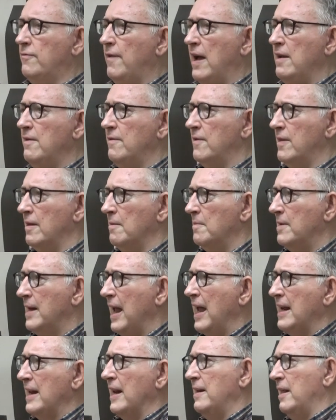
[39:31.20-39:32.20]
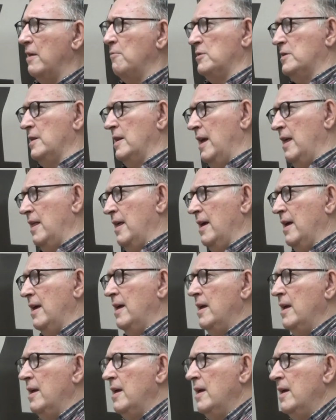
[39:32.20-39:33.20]
5 of them dead. And there was another,
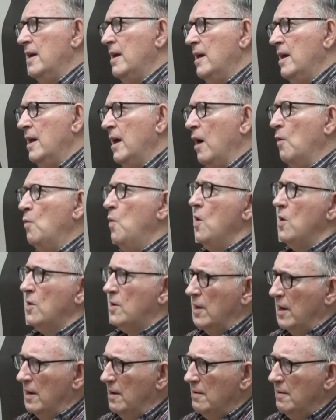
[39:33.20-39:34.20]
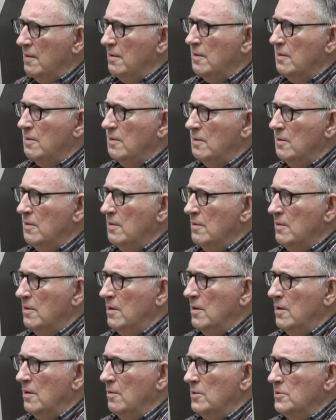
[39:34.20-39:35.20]
a worker,
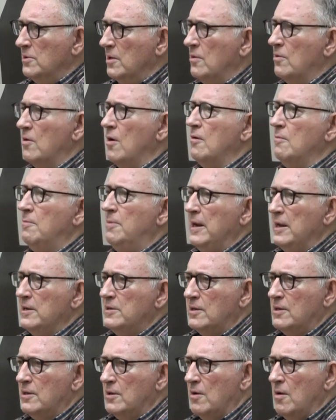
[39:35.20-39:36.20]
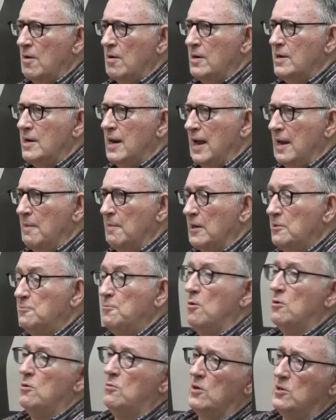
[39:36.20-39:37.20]
who was in the wrong place at the wrong time. I
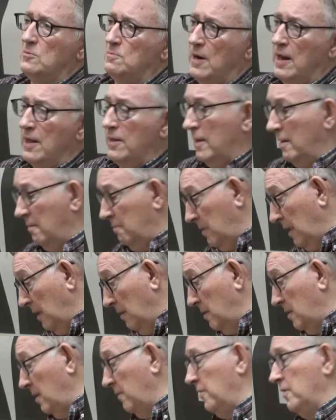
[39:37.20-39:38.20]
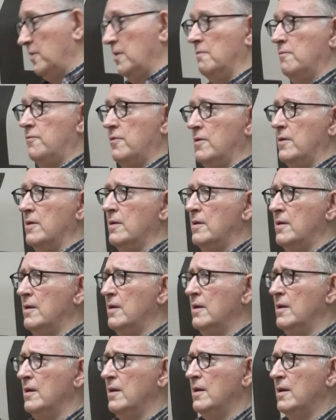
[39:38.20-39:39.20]
spoke to his brother. I interviewed him for
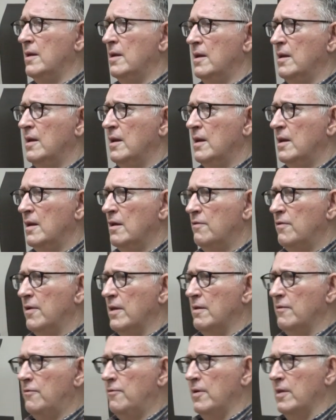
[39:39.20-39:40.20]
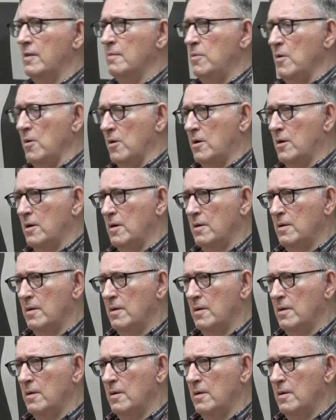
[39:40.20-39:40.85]
the book.